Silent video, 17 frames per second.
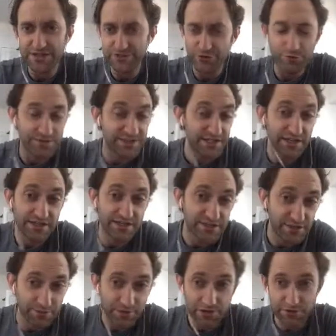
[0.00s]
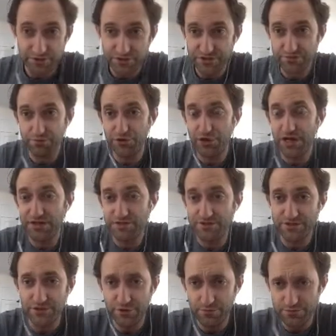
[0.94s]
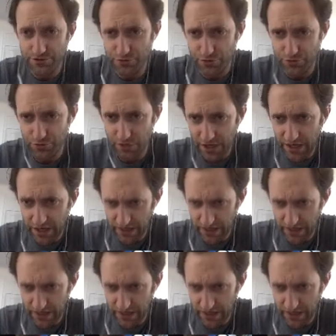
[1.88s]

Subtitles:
Doomsayer to be able to just put out on turn 2